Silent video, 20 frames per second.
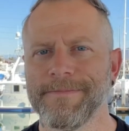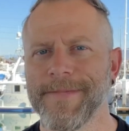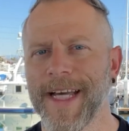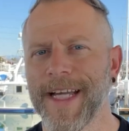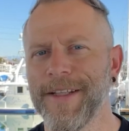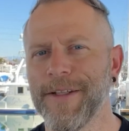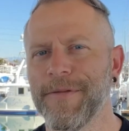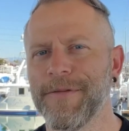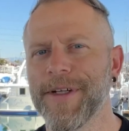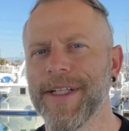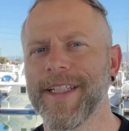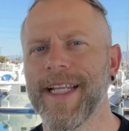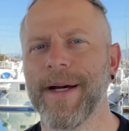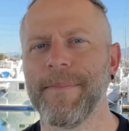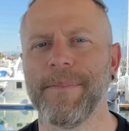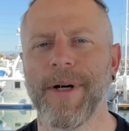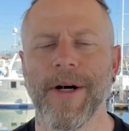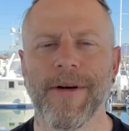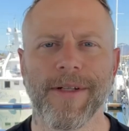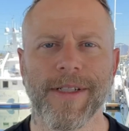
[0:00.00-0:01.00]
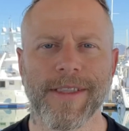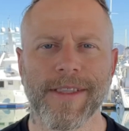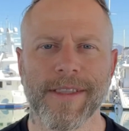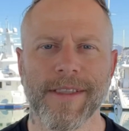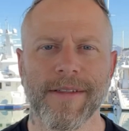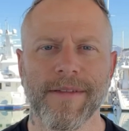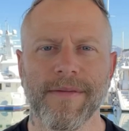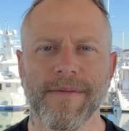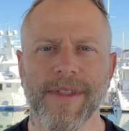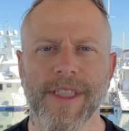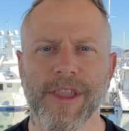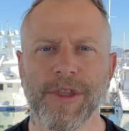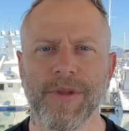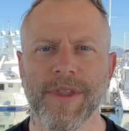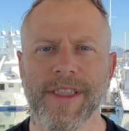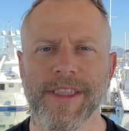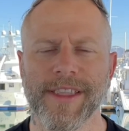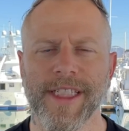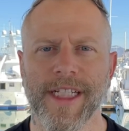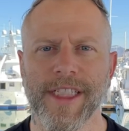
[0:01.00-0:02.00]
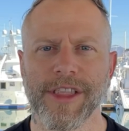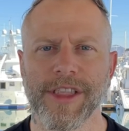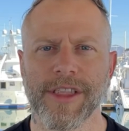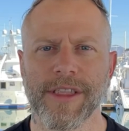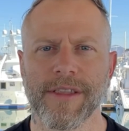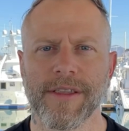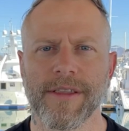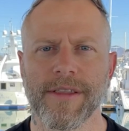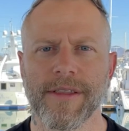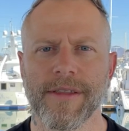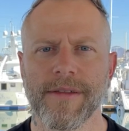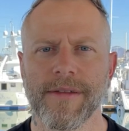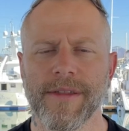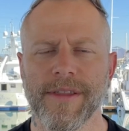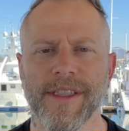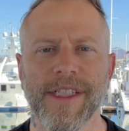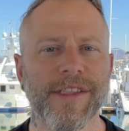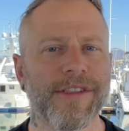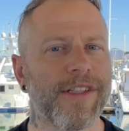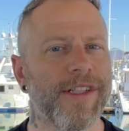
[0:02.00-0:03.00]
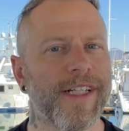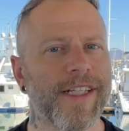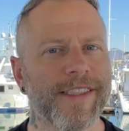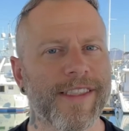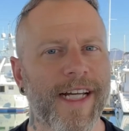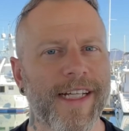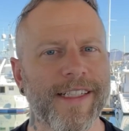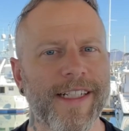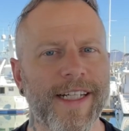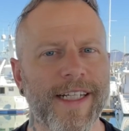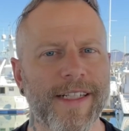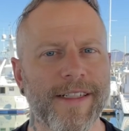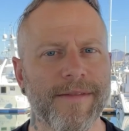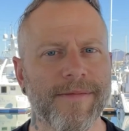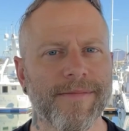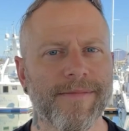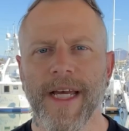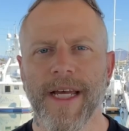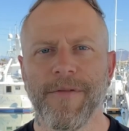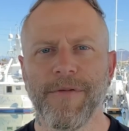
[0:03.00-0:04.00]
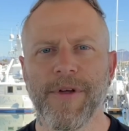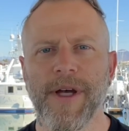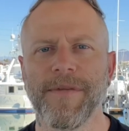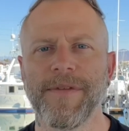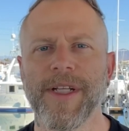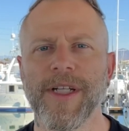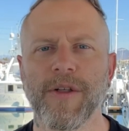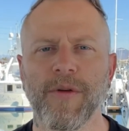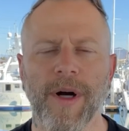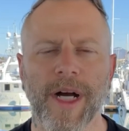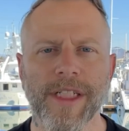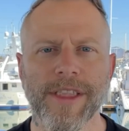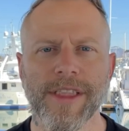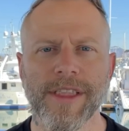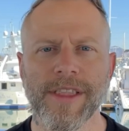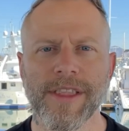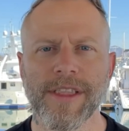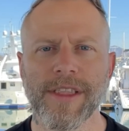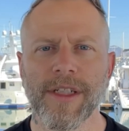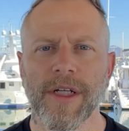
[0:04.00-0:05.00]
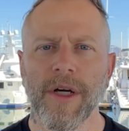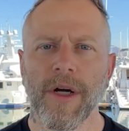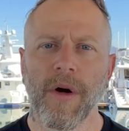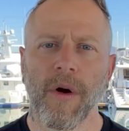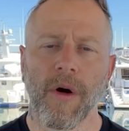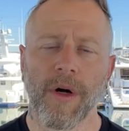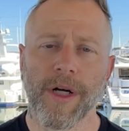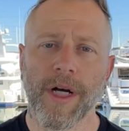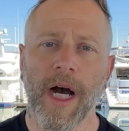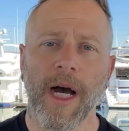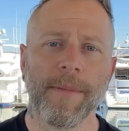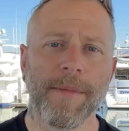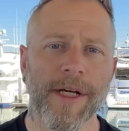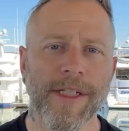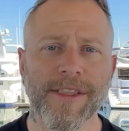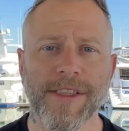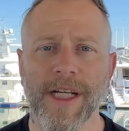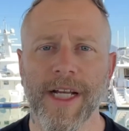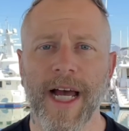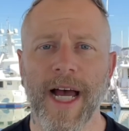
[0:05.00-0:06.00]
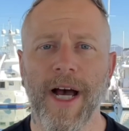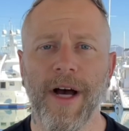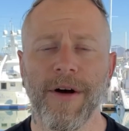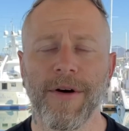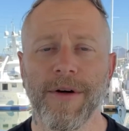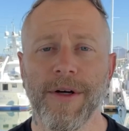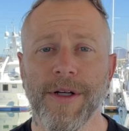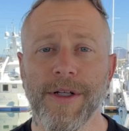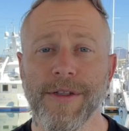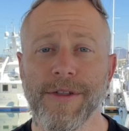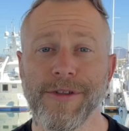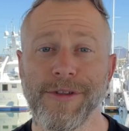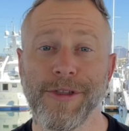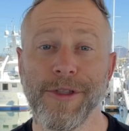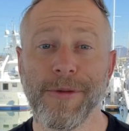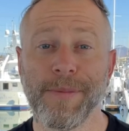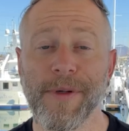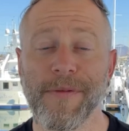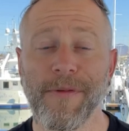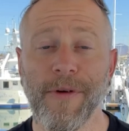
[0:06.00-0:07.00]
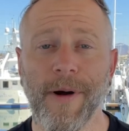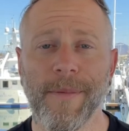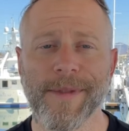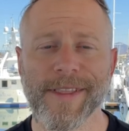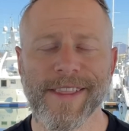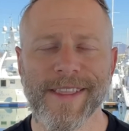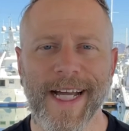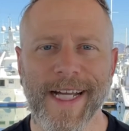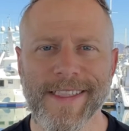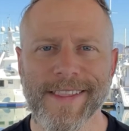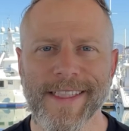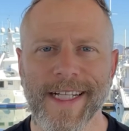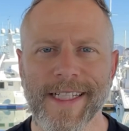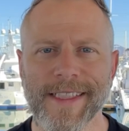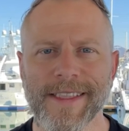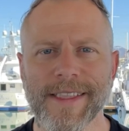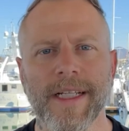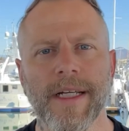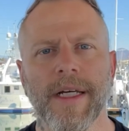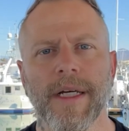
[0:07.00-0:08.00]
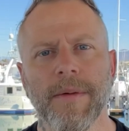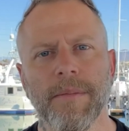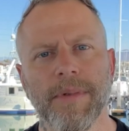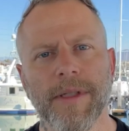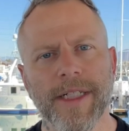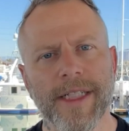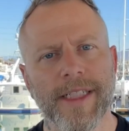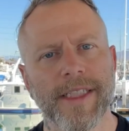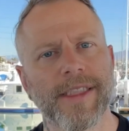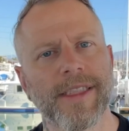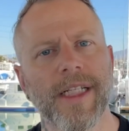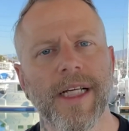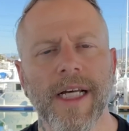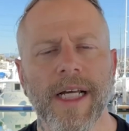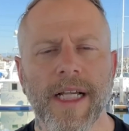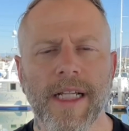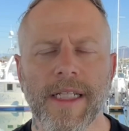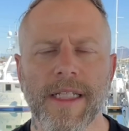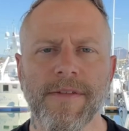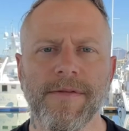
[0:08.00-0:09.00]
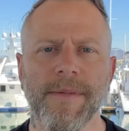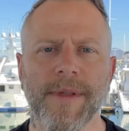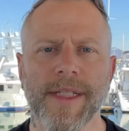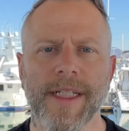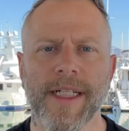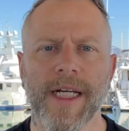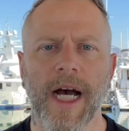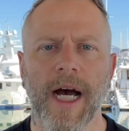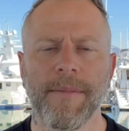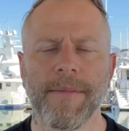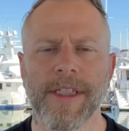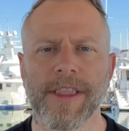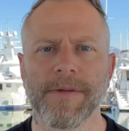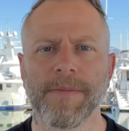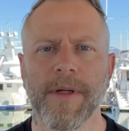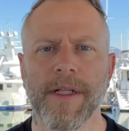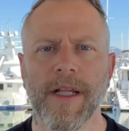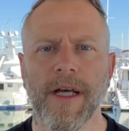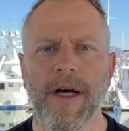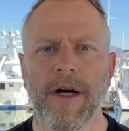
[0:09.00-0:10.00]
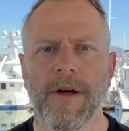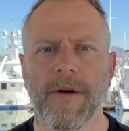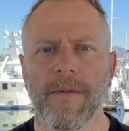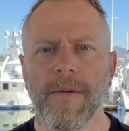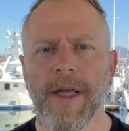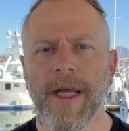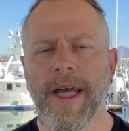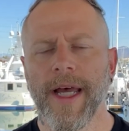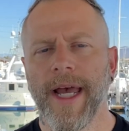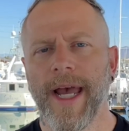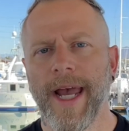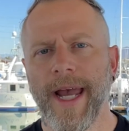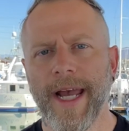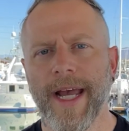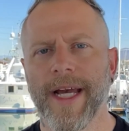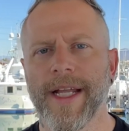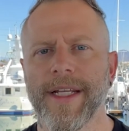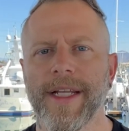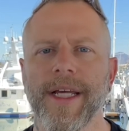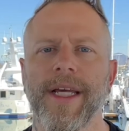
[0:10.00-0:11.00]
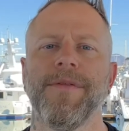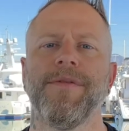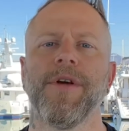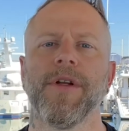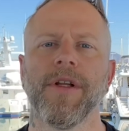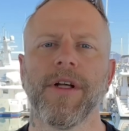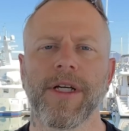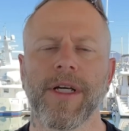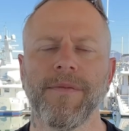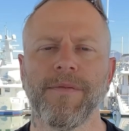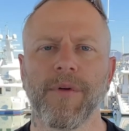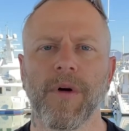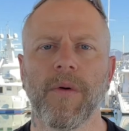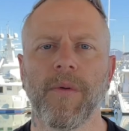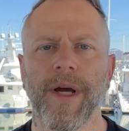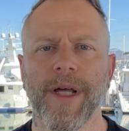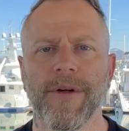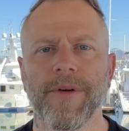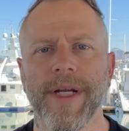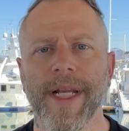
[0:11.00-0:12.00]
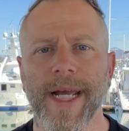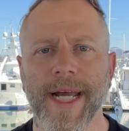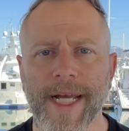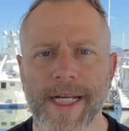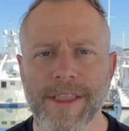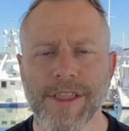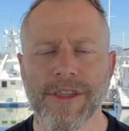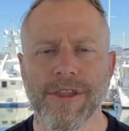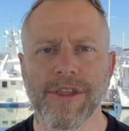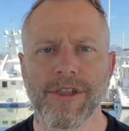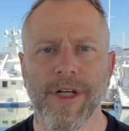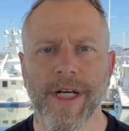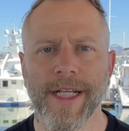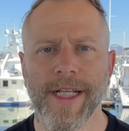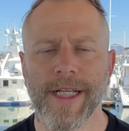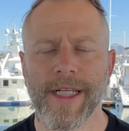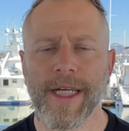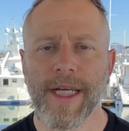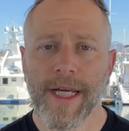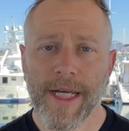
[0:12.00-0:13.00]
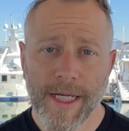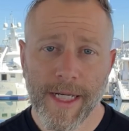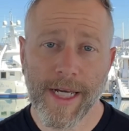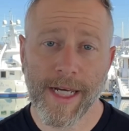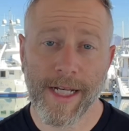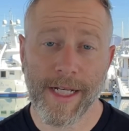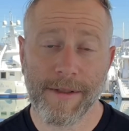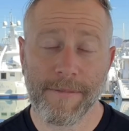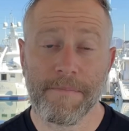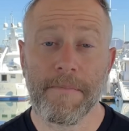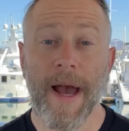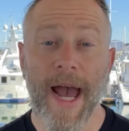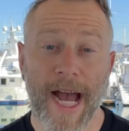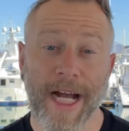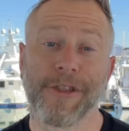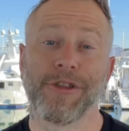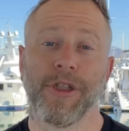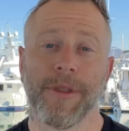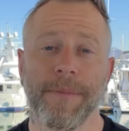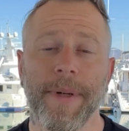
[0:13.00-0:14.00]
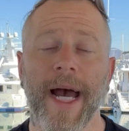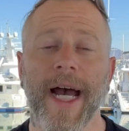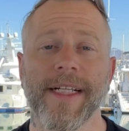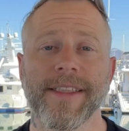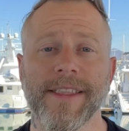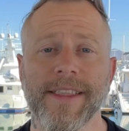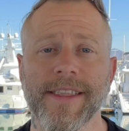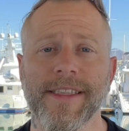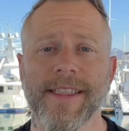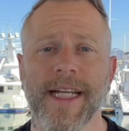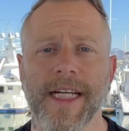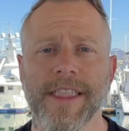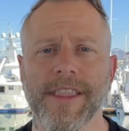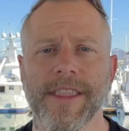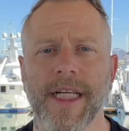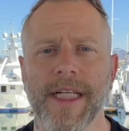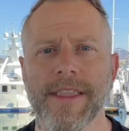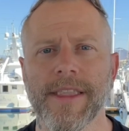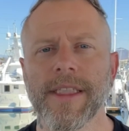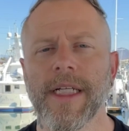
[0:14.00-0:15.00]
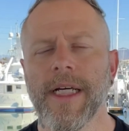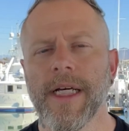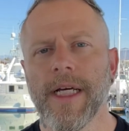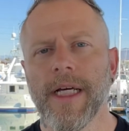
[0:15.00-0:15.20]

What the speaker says: And don't forget that bonus, visualization. These are the things I did. If you have any questions or comments on how to perform a snatch test, please leave them in the comments below. And if you're looking for a way to enhance your training and actually pass this snatch test,